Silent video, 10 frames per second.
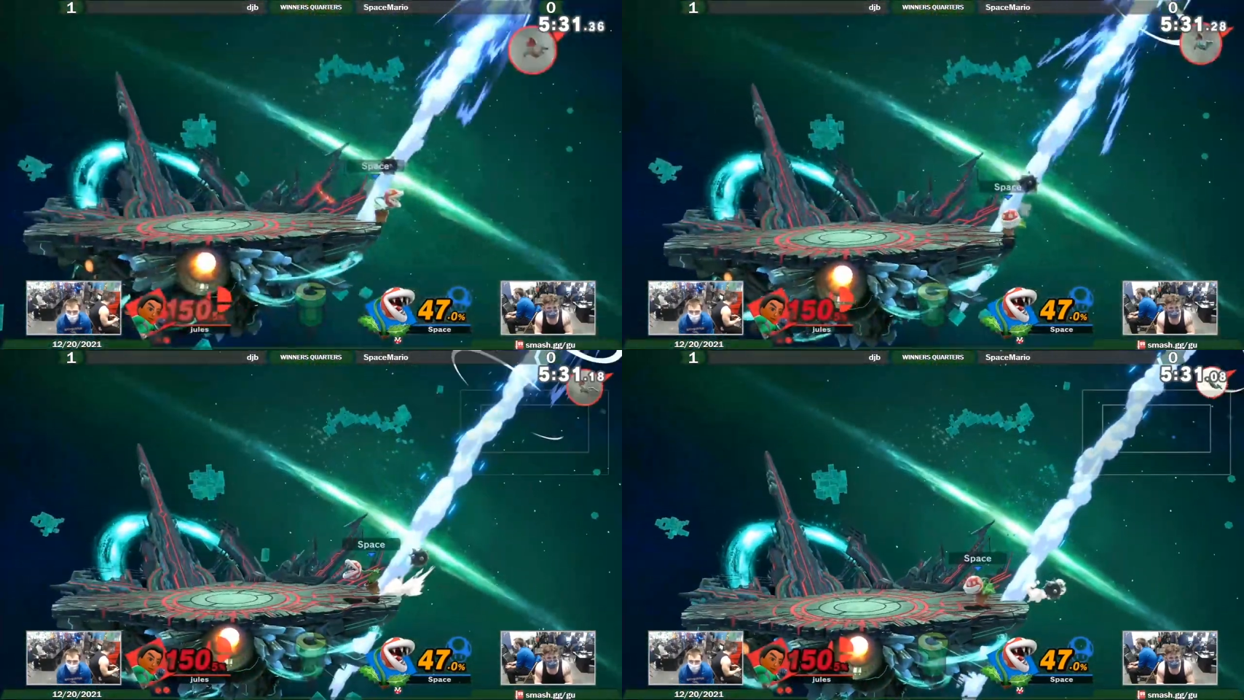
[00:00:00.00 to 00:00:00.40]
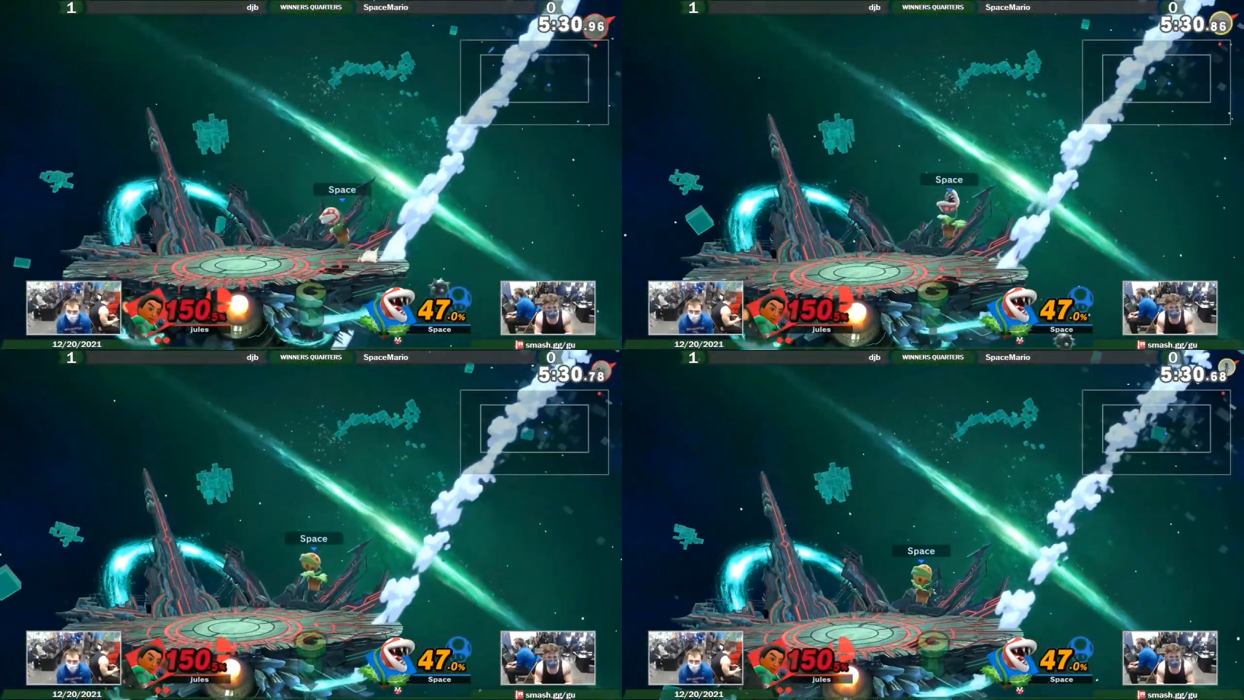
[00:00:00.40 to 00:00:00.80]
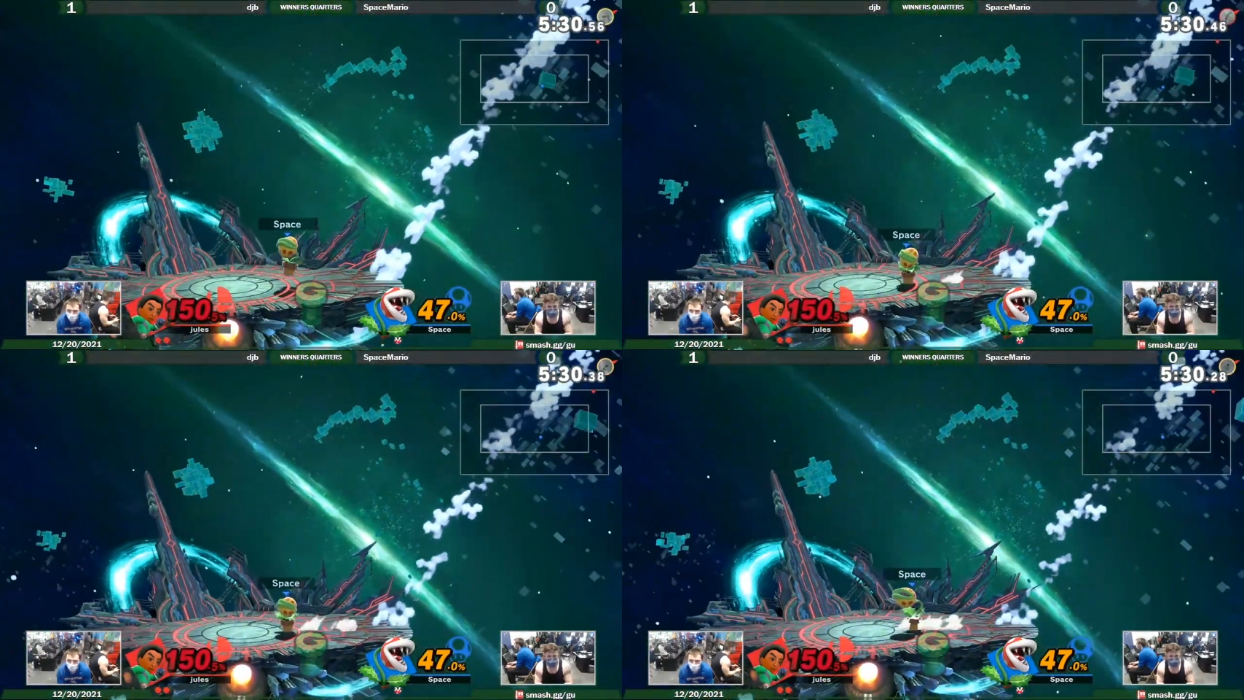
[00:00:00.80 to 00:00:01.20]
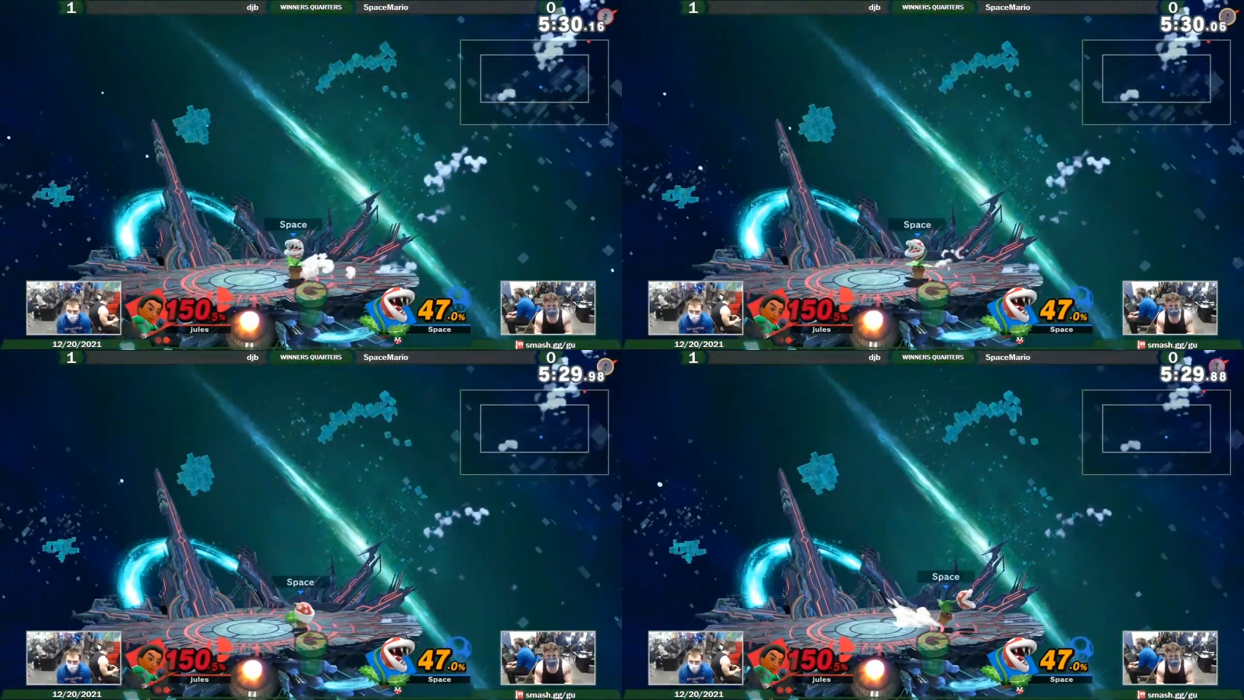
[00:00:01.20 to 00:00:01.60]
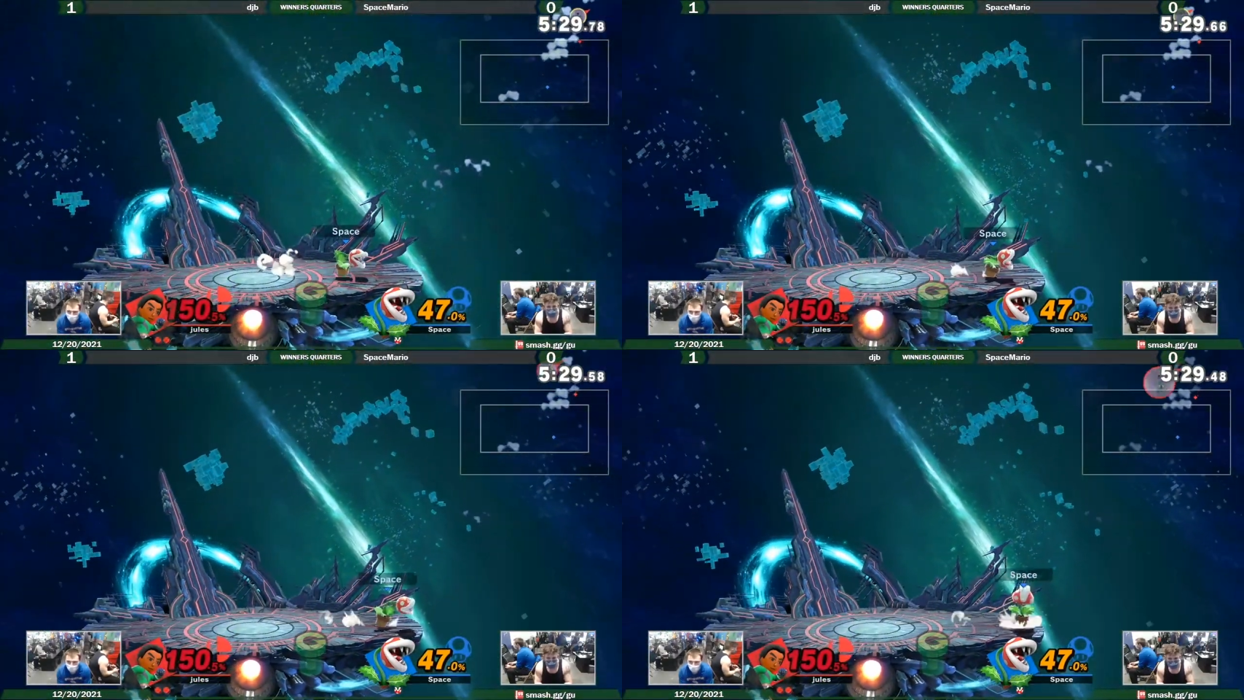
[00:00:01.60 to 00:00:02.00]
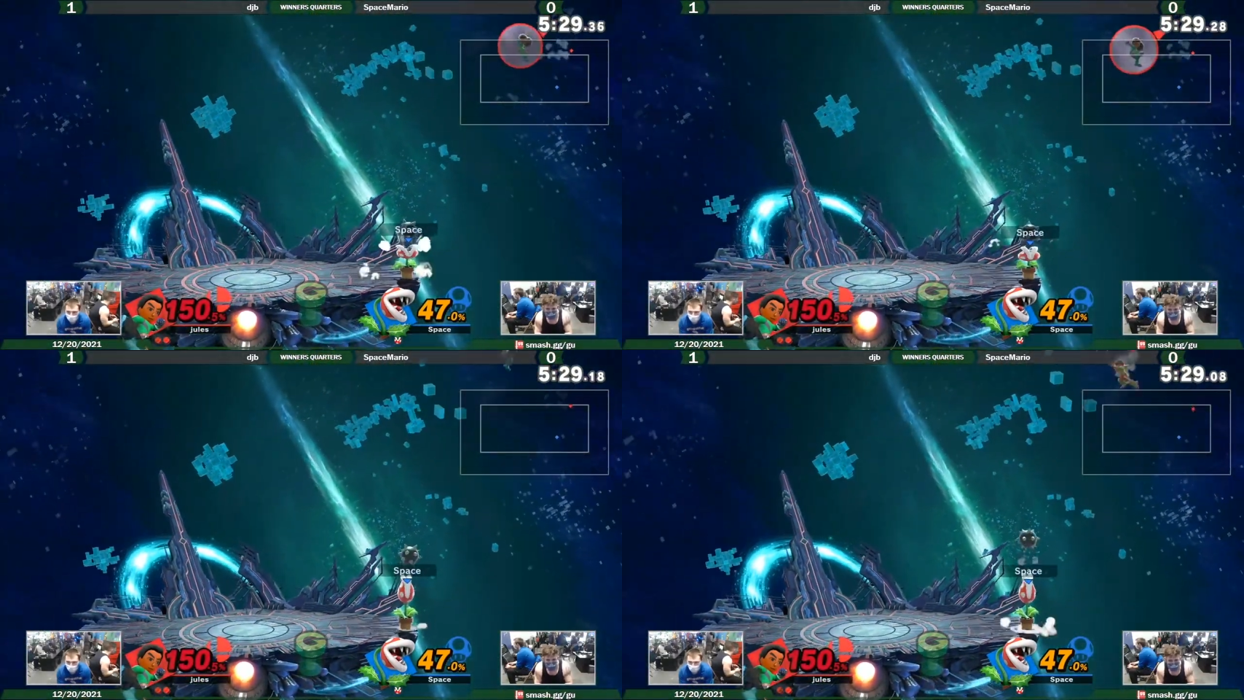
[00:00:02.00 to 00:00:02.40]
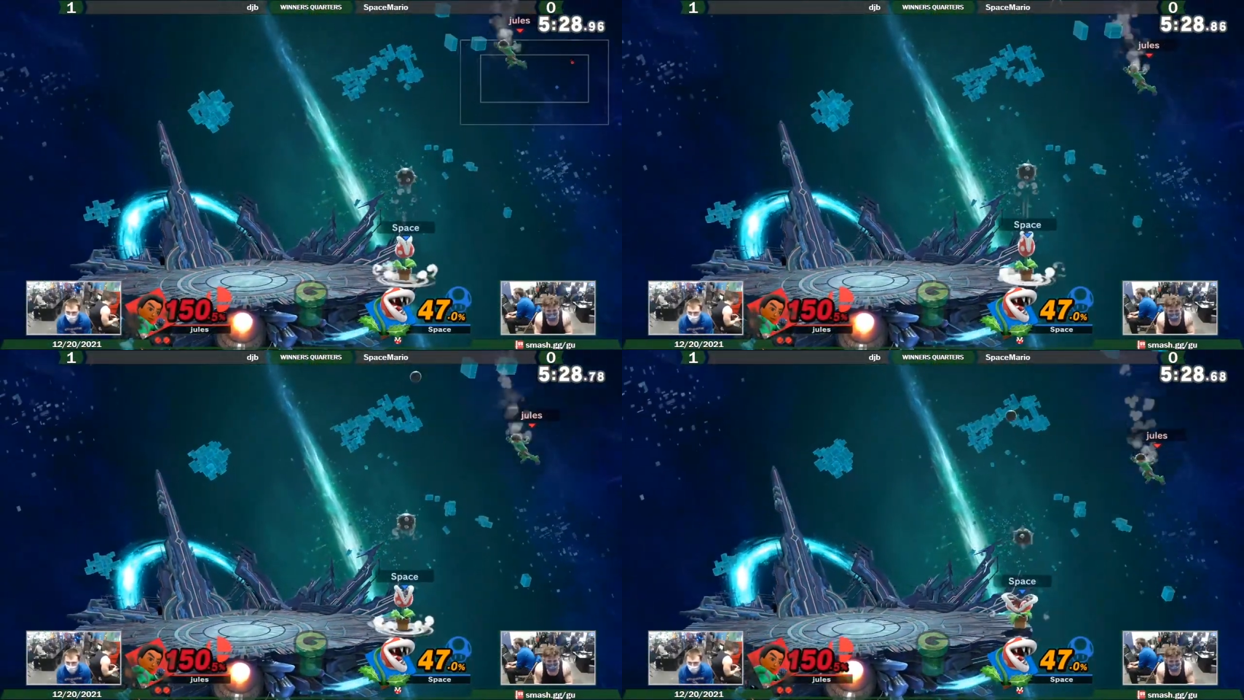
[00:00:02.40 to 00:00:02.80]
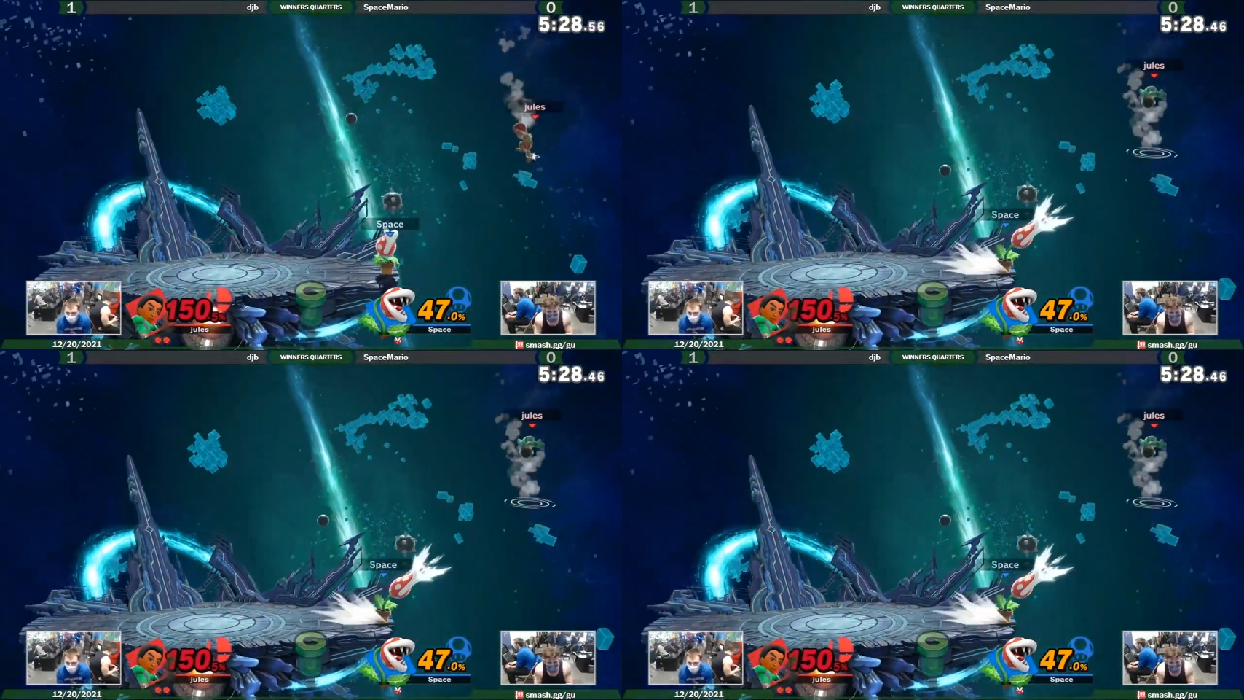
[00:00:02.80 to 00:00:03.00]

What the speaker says: (no speaker visible)